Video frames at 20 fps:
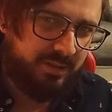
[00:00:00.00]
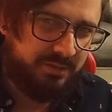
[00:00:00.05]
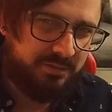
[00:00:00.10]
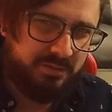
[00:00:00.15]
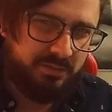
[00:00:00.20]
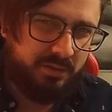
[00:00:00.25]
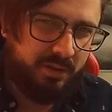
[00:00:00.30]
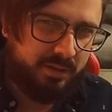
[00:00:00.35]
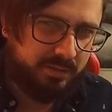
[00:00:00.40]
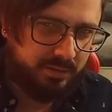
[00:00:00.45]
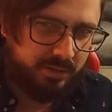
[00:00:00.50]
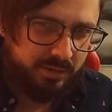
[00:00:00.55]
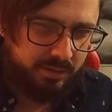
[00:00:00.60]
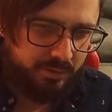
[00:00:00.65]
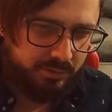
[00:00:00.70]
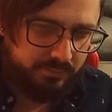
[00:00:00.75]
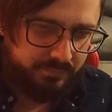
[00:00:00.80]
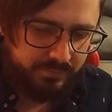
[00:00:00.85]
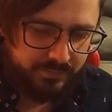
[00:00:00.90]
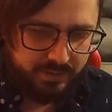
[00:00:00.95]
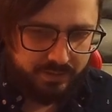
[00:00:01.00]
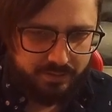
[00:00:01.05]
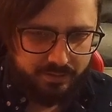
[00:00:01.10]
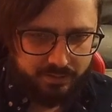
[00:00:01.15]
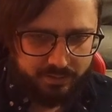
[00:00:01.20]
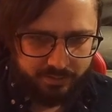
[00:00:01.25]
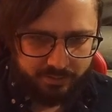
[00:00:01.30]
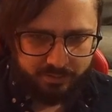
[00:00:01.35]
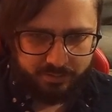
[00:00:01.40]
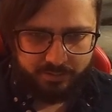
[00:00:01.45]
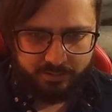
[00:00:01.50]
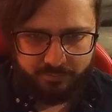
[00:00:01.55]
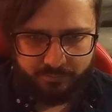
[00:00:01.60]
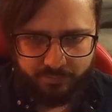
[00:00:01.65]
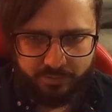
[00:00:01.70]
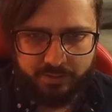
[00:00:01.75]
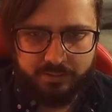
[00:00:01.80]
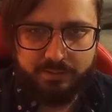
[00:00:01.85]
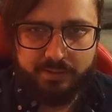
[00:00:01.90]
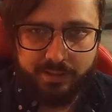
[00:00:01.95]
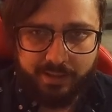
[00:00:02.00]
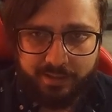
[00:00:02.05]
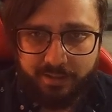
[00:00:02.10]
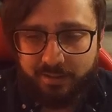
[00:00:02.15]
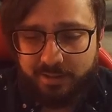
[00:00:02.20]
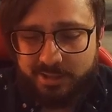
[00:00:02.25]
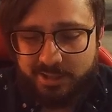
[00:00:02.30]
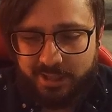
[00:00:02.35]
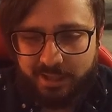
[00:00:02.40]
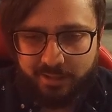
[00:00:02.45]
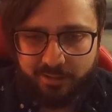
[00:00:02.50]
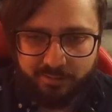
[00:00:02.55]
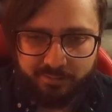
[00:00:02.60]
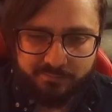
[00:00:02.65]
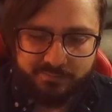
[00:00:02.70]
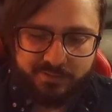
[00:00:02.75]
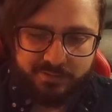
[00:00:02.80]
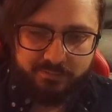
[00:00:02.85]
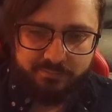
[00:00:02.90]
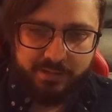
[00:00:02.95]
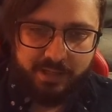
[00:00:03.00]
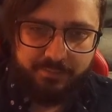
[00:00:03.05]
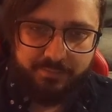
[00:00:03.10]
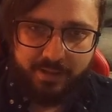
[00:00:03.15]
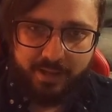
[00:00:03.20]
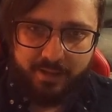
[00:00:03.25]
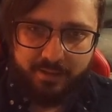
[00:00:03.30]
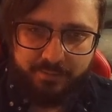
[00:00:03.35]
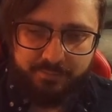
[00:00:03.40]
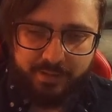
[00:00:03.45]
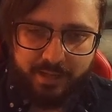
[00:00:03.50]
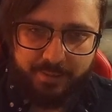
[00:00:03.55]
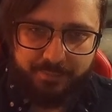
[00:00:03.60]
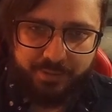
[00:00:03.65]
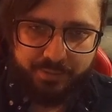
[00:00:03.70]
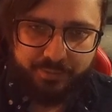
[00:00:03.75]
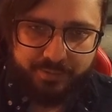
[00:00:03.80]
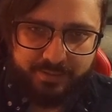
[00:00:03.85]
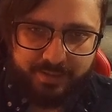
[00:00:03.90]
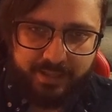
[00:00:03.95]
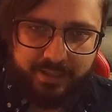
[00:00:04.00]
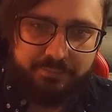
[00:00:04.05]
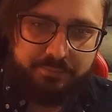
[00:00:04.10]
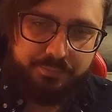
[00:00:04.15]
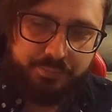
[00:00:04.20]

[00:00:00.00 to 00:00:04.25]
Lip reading: too long ago. But I got a Shaco, so I'm happy with that.